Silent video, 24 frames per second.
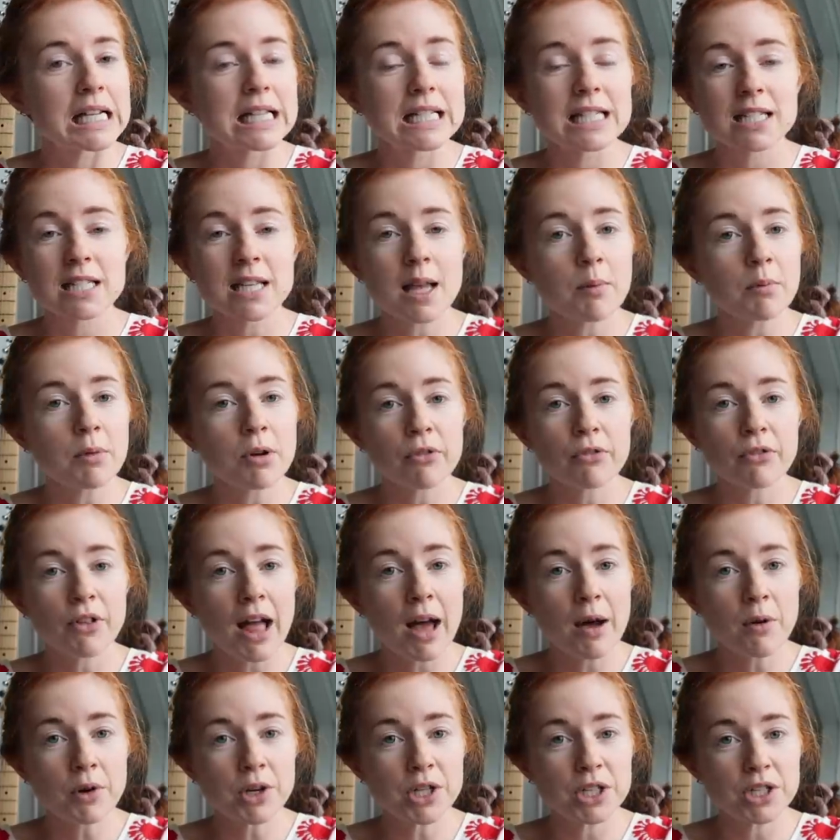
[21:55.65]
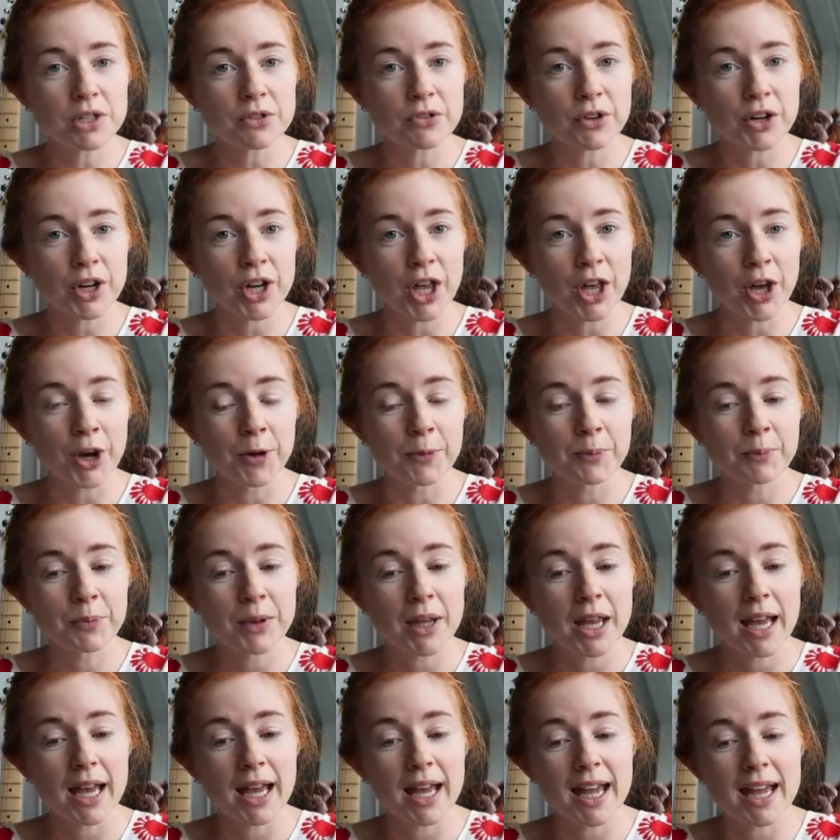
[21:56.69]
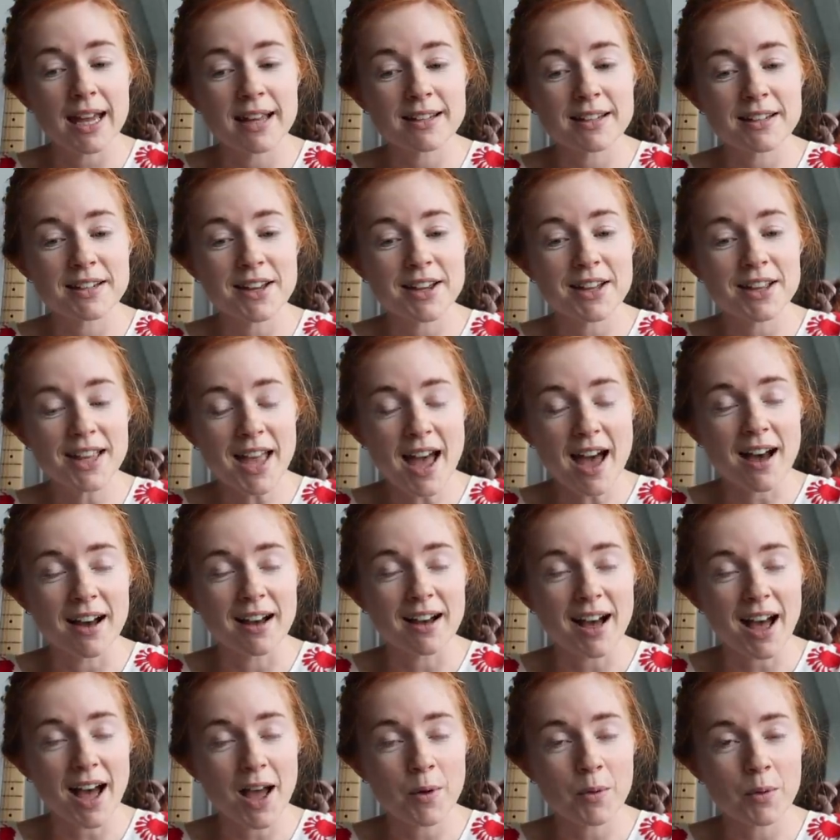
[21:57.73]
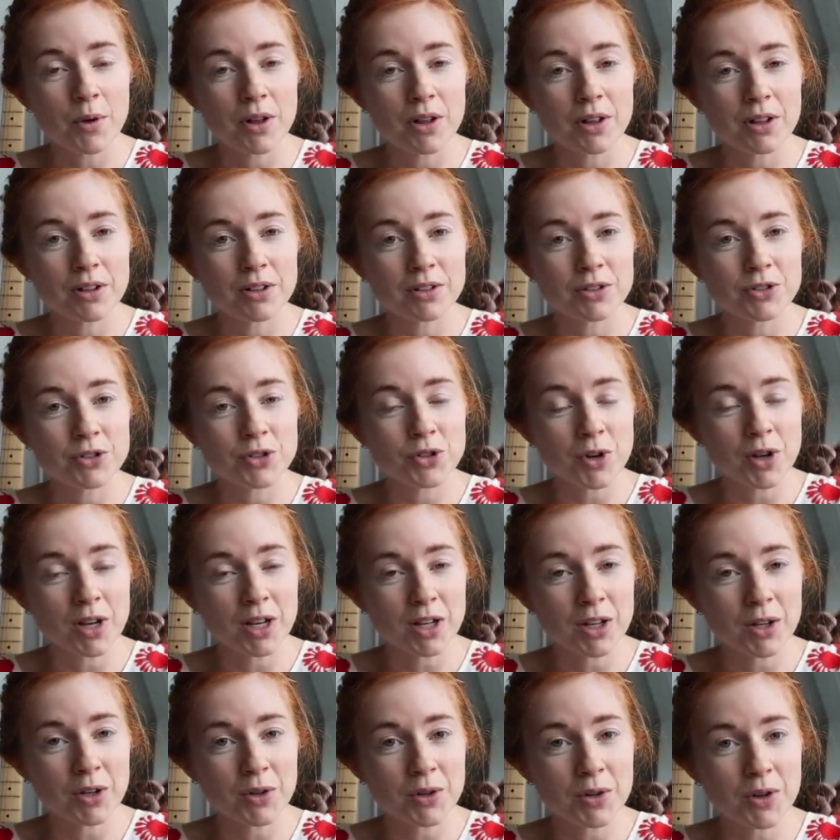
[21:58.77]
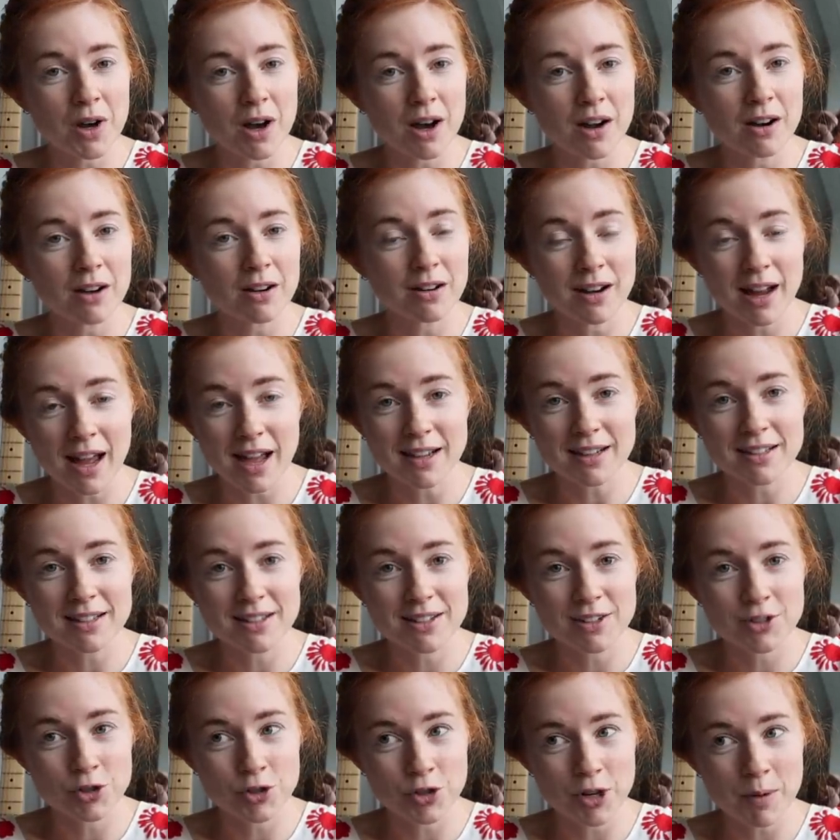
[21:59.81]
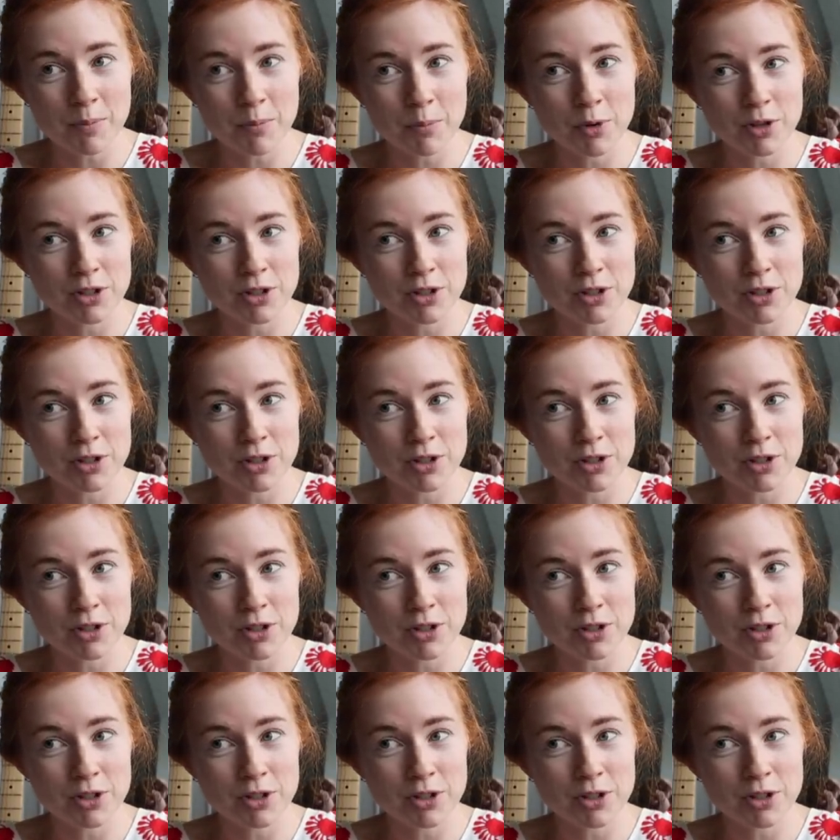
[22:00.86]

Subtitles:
summer flowers for you. And yeah, I will join you on our next trip,